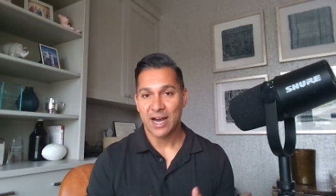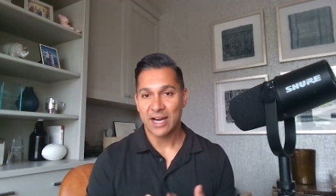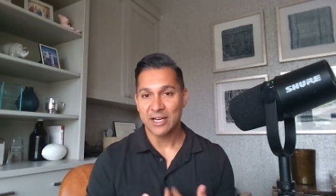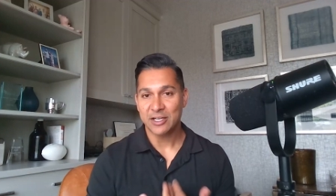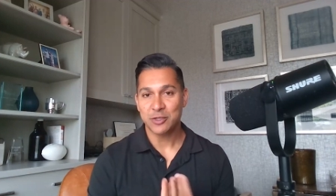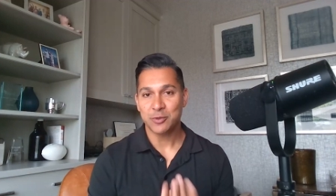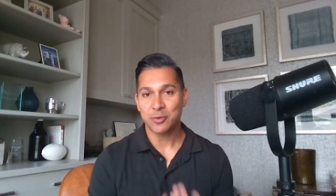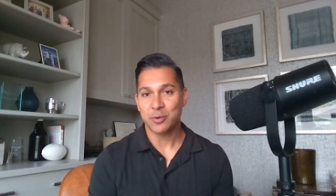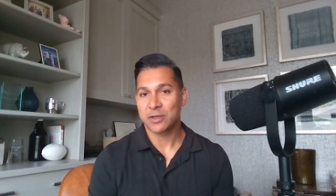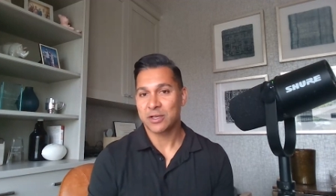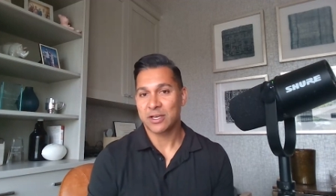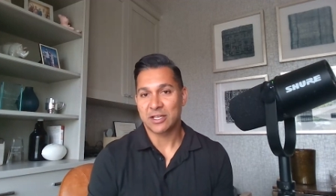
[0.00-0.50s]
I
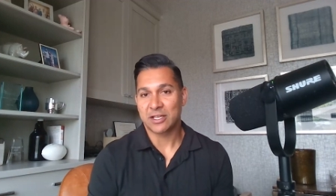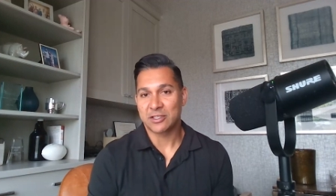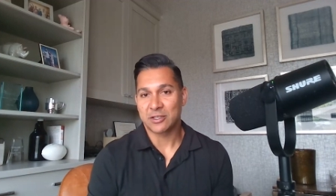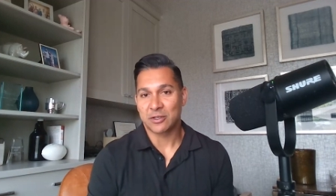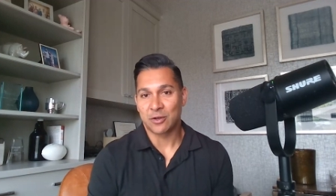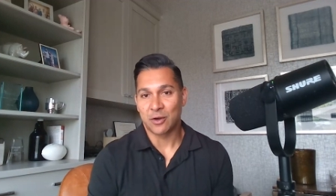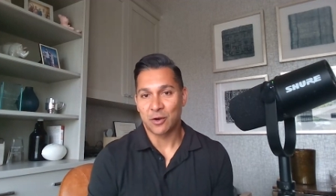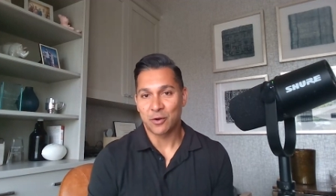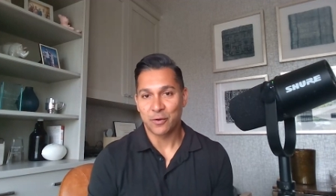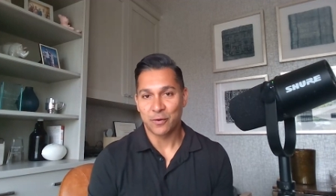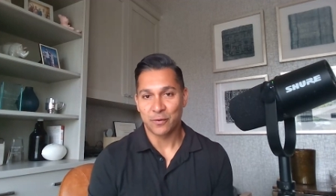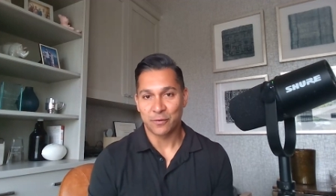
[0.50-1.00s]
just want to get to
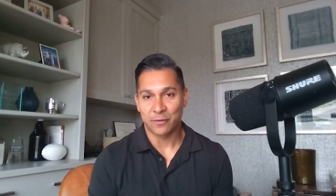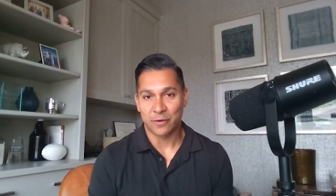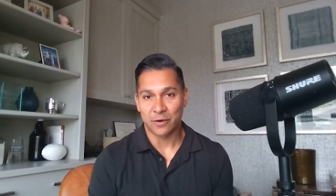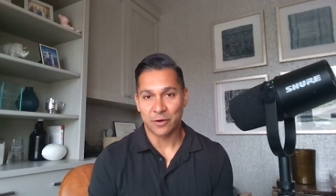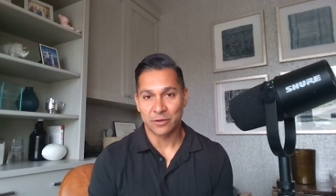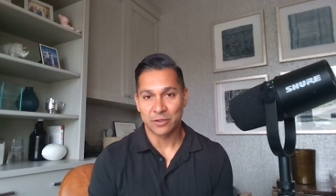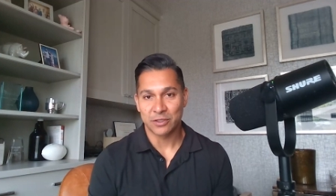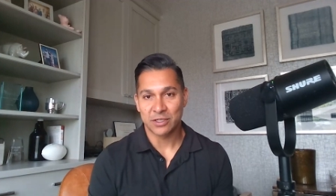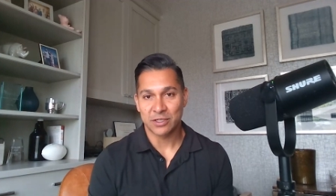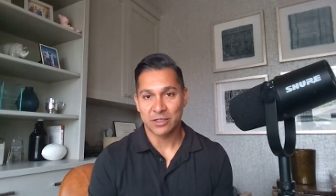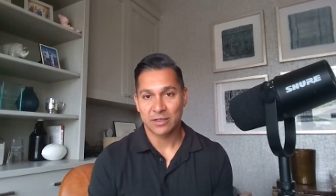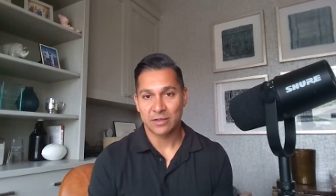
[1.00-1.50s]
know you
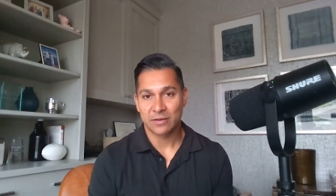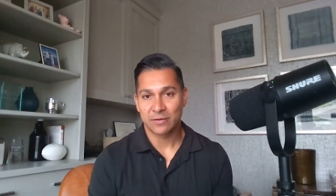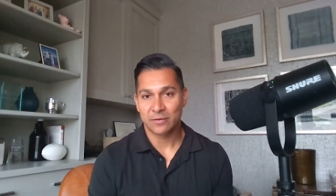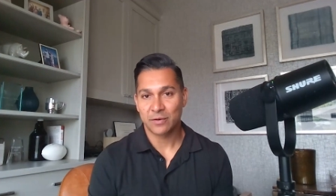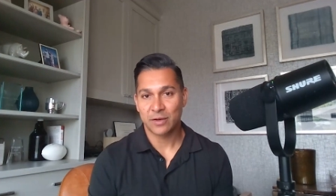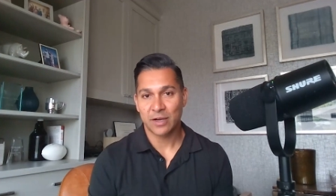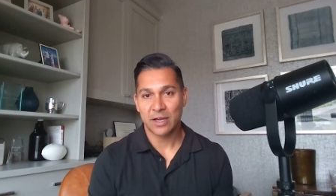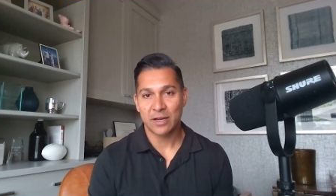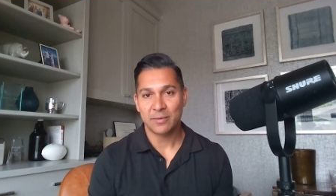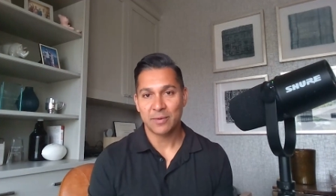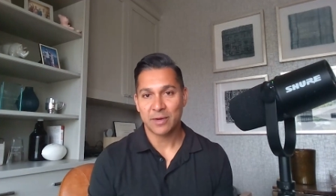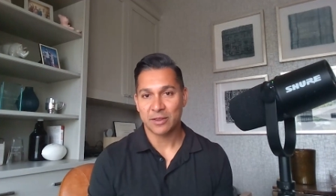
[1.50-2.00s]
first.
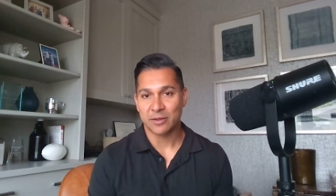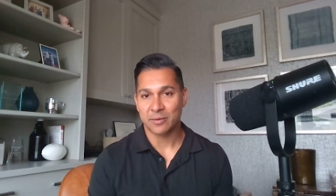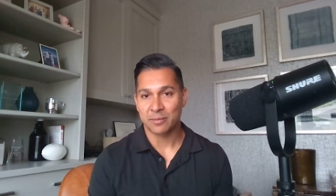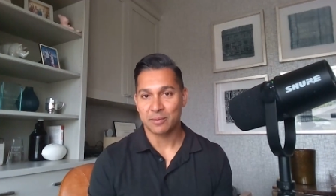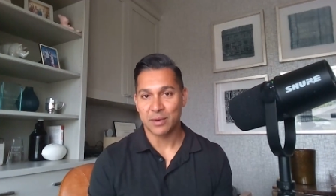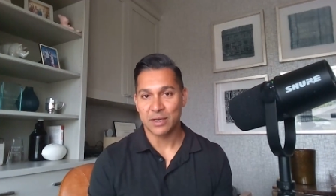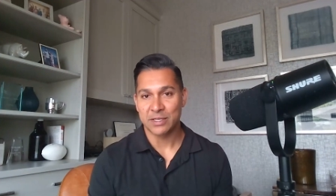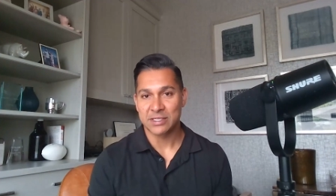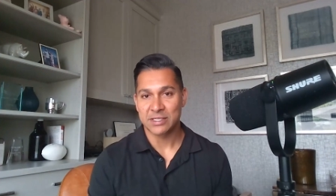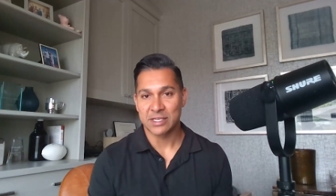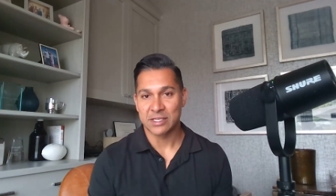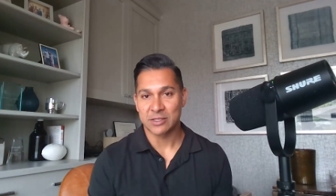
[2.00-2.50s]
Forget about the
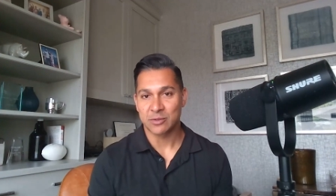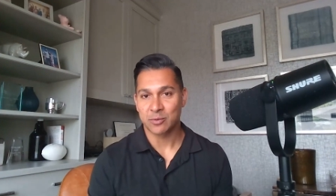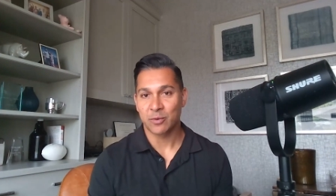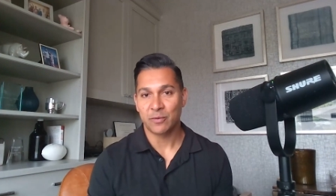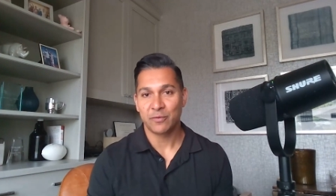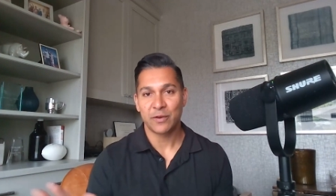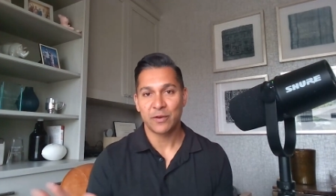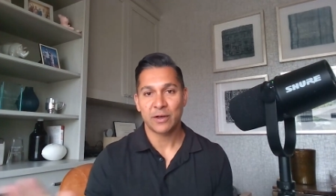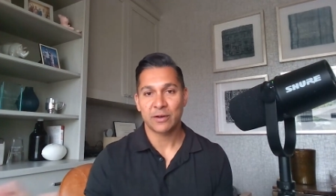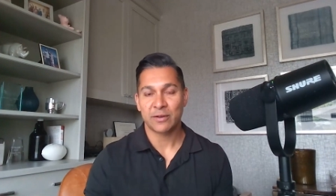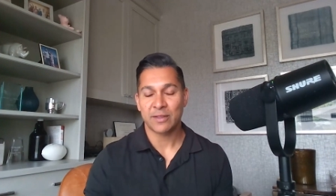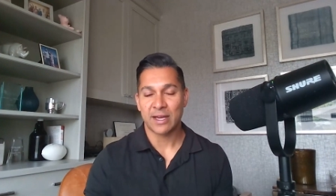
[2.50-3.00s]
business. We'll
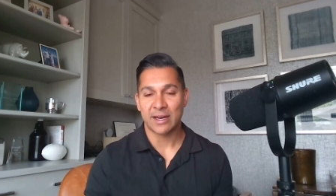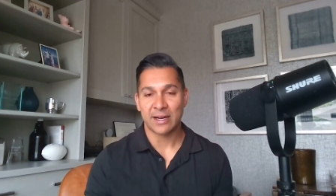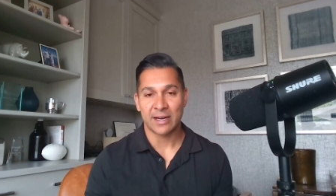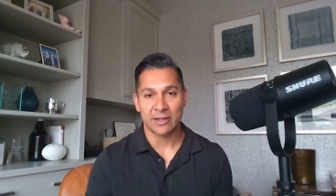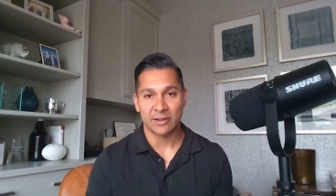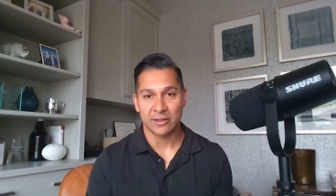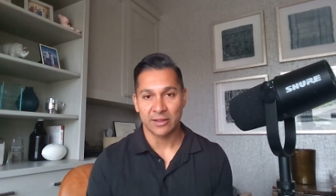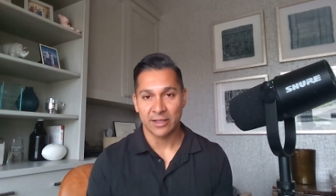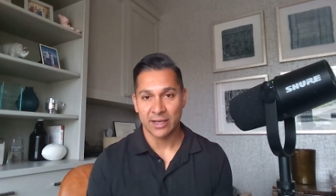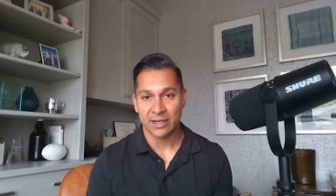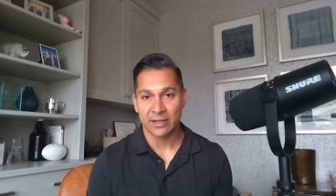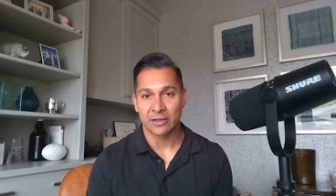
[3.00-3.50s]
figure that
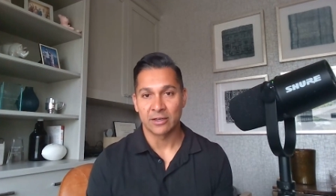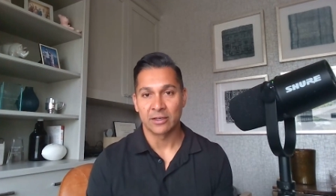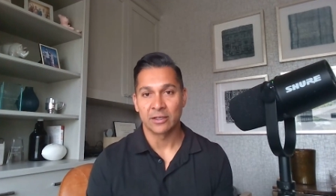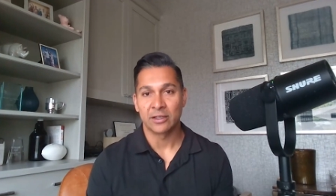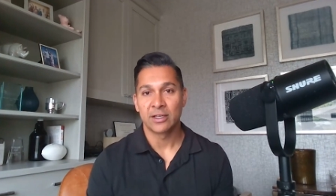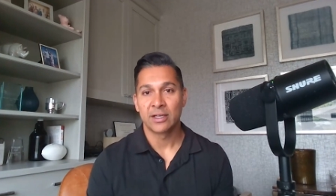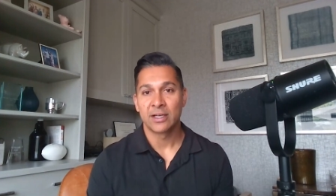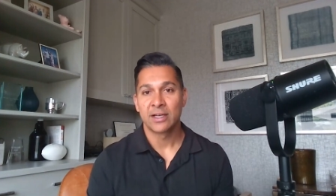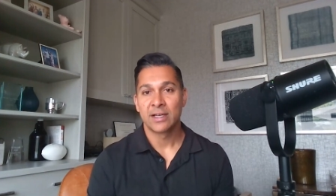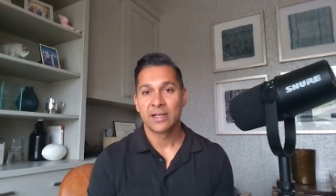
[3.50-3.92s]
out later.